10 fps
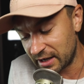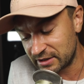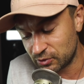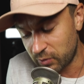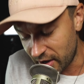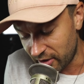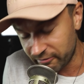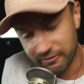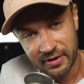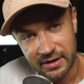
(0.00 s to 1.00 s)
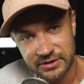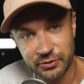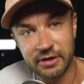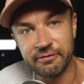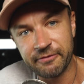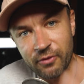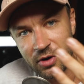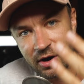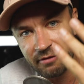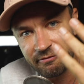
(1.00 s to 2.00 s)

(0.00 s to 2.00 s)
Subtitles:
got 12. So we did 4